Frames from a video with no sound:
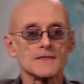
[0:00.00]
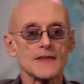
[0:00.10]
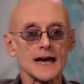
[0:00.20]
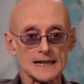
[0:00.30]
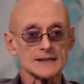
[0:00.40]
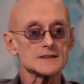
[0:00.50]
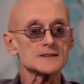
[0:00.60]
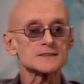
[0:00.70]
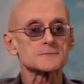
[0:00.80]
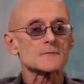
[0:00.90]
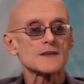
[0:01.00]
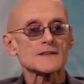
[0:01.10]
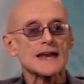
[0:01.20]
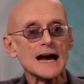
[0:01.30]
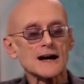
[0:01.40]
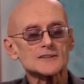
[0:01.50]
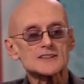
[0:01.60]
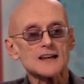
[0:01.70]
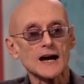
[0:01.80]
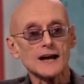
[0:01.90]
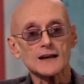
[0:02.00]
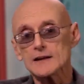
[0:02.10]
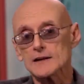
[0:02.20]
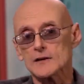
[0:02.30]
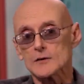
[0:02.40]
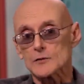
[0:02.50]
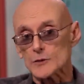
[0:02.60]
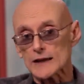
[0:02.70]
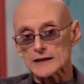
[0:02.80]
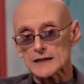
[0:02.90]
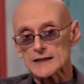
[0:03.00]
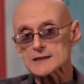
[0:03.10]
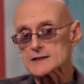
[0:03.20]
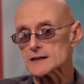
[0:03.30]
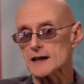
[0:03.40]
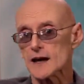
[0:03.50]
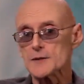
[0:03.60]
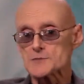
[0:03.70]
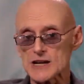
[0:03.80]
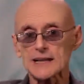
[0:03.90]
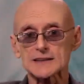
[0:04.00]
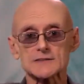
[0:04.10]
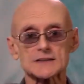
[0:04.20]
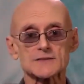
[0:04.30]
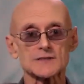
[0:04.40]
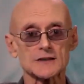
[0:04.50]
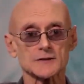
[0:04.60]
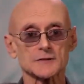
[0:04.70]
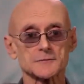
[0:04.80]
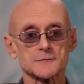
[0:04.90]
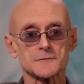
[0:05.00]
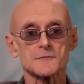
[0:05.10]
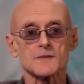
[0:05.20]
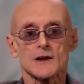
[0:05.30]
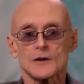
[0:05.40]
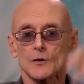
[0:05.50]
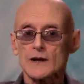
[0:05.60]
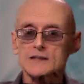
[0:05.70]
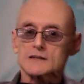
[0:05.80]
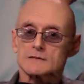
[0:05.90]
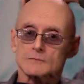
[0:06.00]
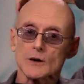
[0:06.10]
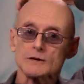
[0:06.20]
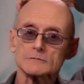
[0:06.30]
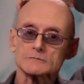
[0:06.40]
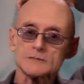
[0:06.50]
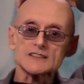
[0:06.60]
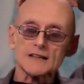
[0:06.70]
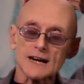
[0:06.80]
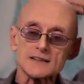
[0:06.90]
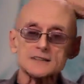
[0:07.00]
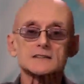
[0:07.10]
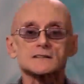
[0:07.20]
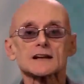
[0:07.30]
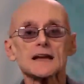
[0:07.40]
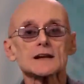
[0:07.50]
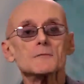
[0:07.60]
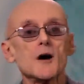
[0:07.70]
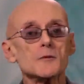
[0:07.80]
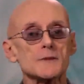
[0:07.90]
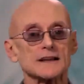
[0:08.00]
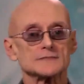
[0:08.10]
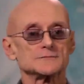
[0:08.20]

That is, the outside, realist, objectivist view, which we'll discuss in a moment.